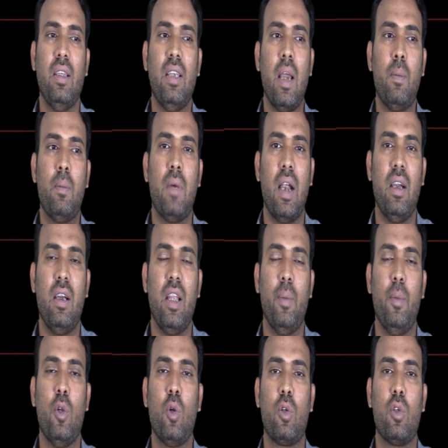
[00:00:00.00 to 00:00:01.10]
M
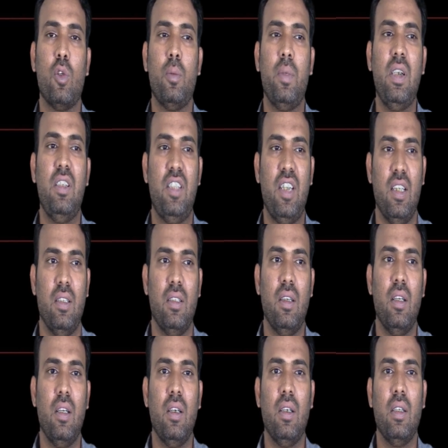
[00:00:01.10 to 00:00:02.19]
and immunoglobulin G.
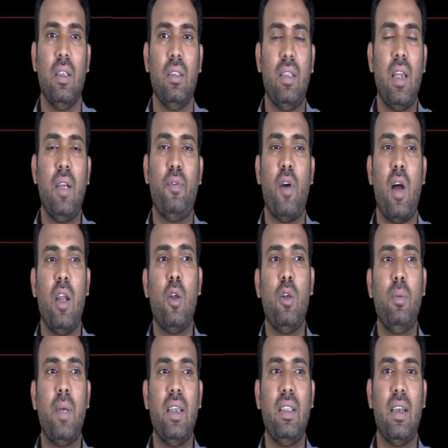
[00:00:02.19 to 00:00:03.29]
Then
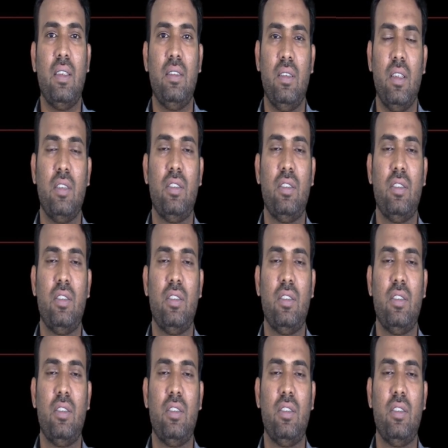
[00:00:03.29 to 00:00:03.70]
followed by that